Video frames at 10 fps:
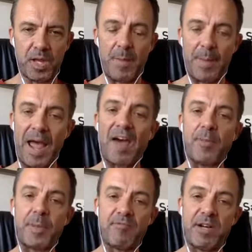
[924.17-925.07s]
about how they've
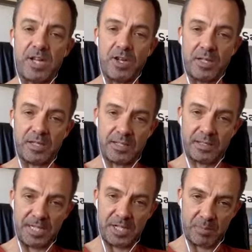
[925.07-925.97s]
been really good at
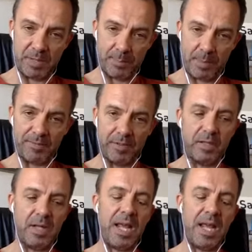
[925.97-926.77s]
teaching me to pivot,